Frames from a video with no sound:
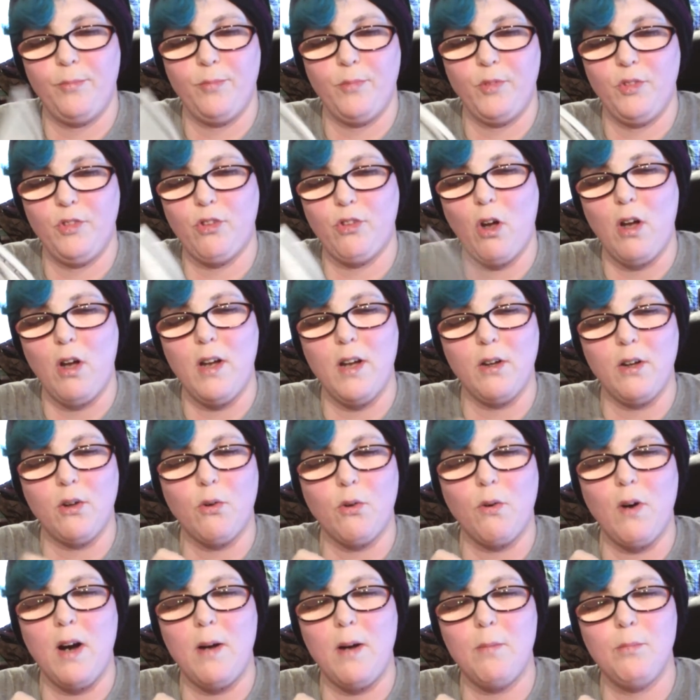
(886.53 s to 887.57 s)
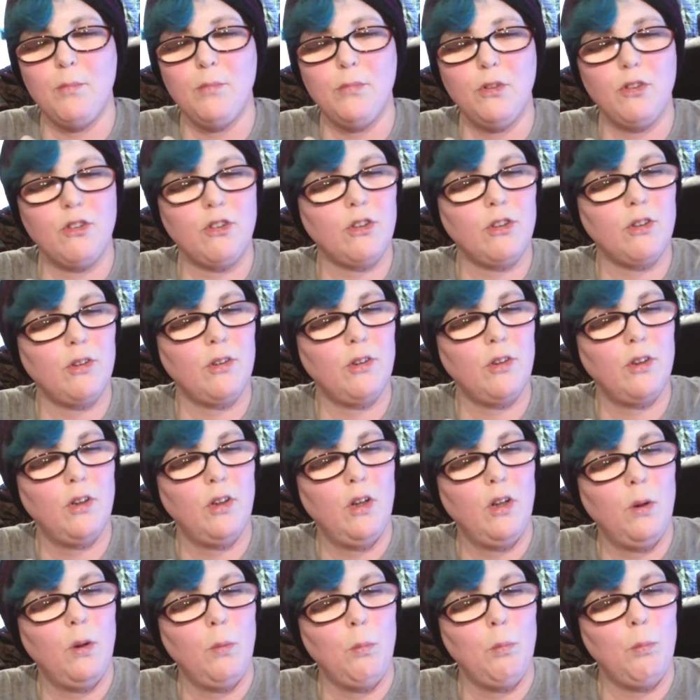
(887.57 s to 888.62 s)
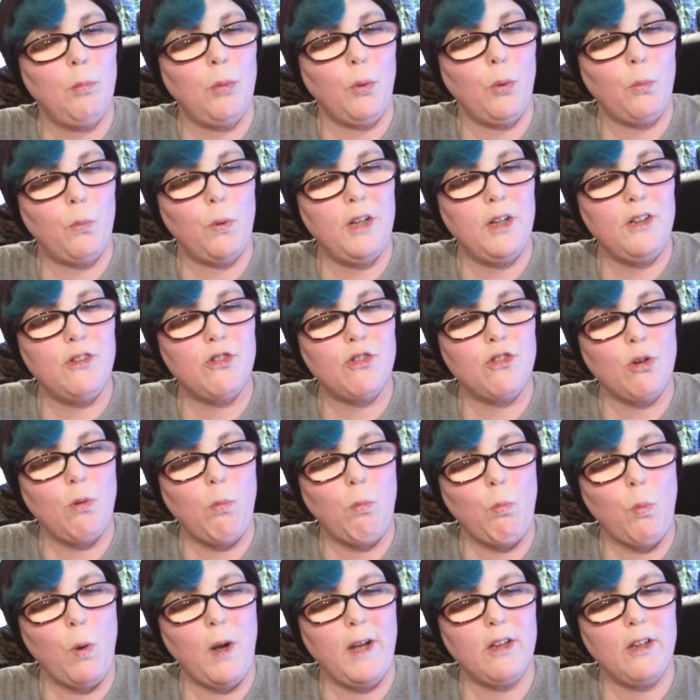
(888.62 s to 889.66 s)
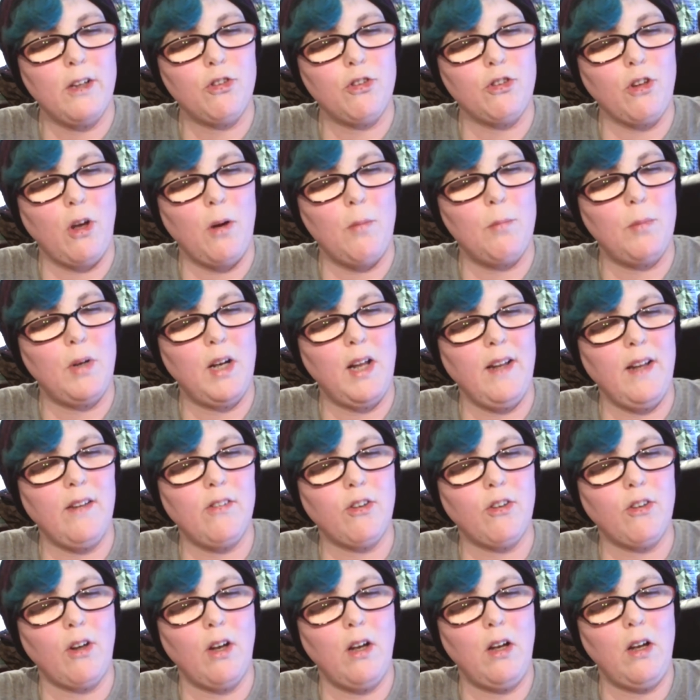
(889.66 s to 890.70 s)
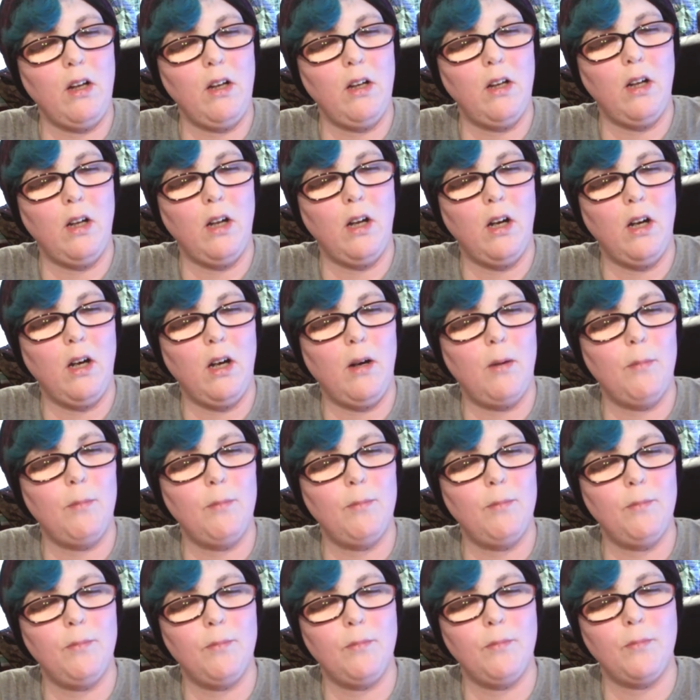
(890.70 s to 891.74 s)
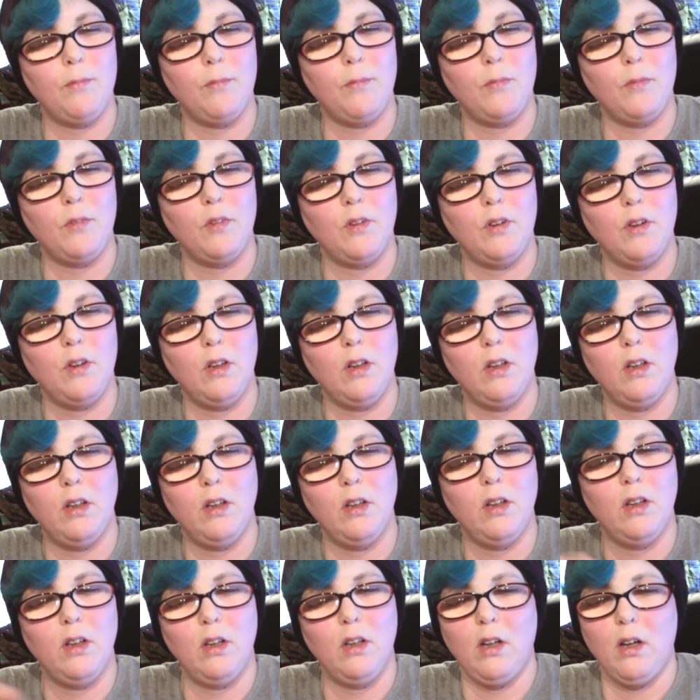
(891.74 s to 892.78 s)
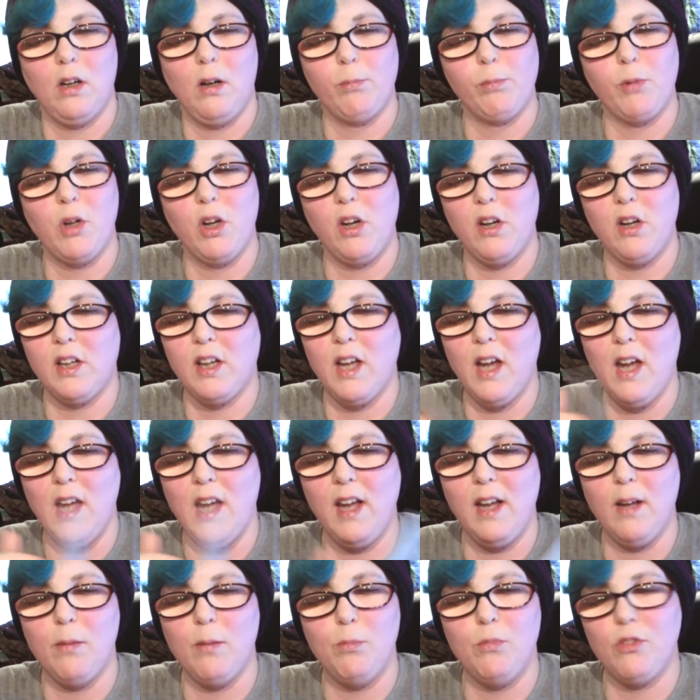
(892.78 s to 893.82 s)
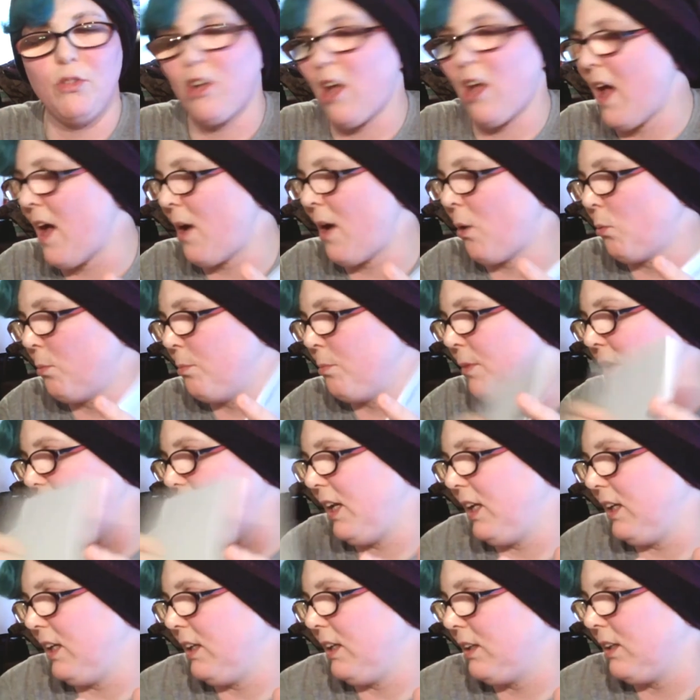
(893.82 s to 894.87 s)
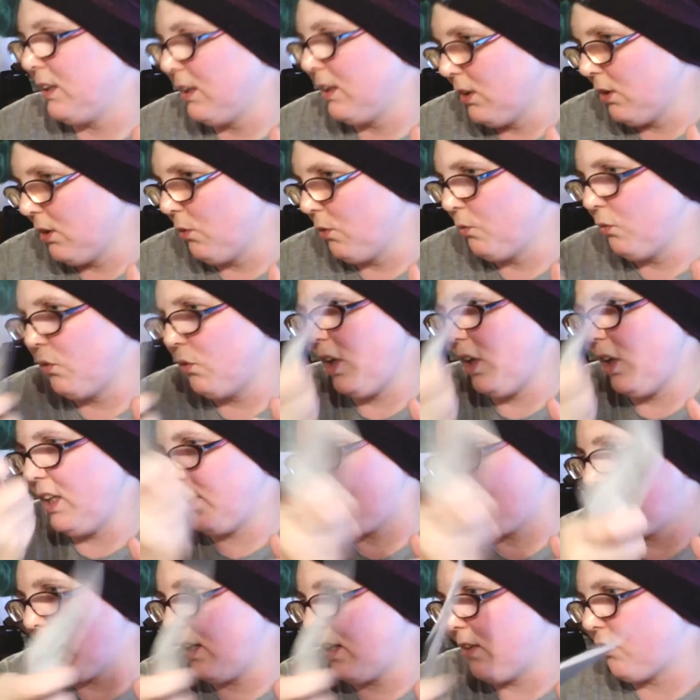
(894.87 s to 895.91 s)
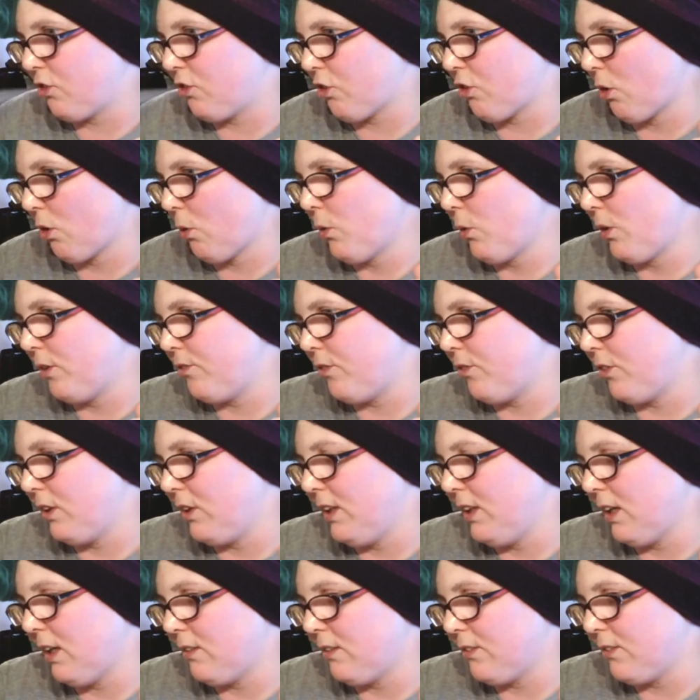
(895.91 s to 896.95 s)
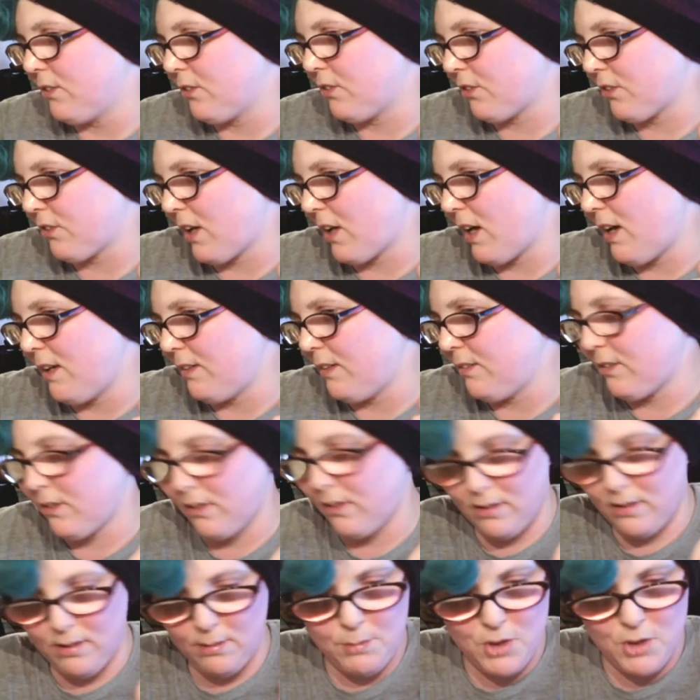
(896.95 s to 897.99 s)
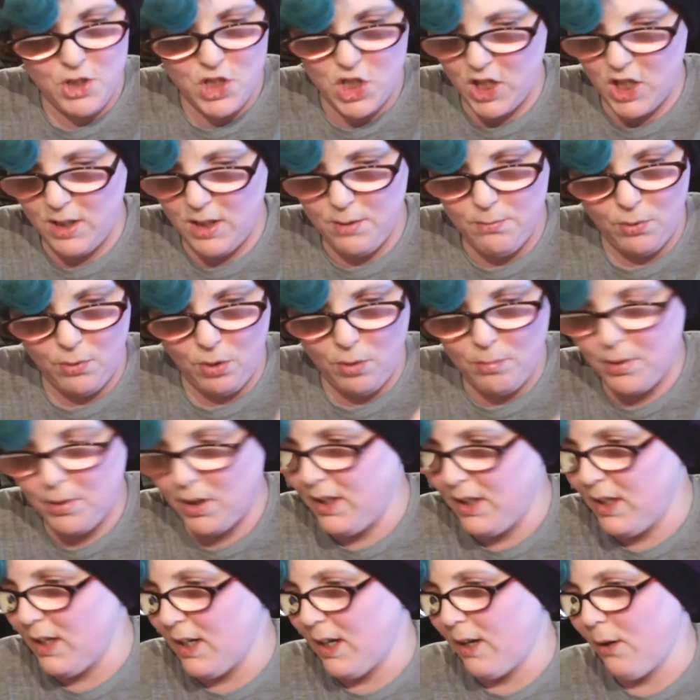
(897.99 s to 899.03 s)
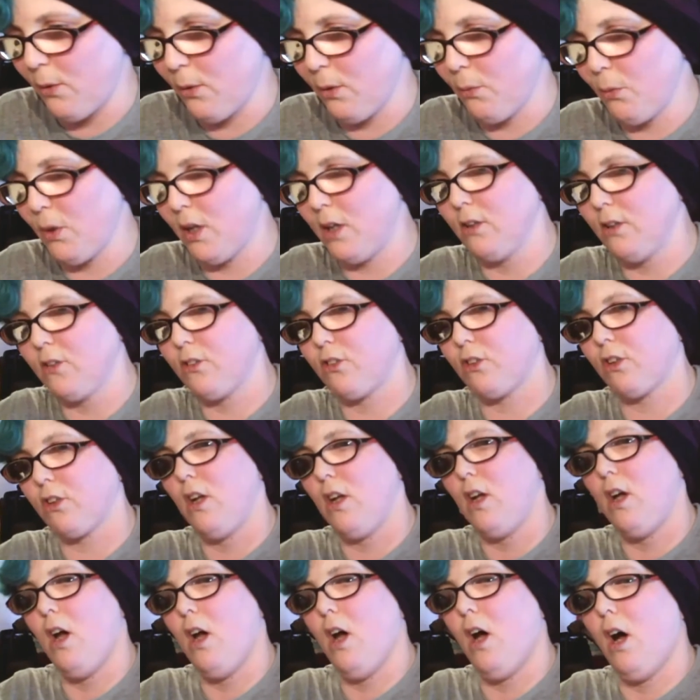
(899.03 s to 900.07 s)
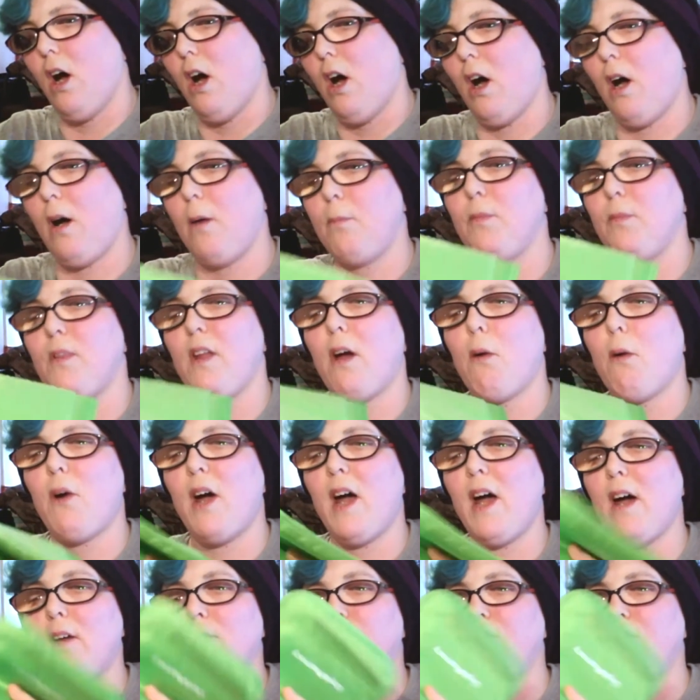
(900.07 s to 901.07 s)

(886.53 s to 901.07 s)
diagrams, but when John wakes up later, I'm going to get him to help me read this so I fully understand the machine properly and how it works. Now, I have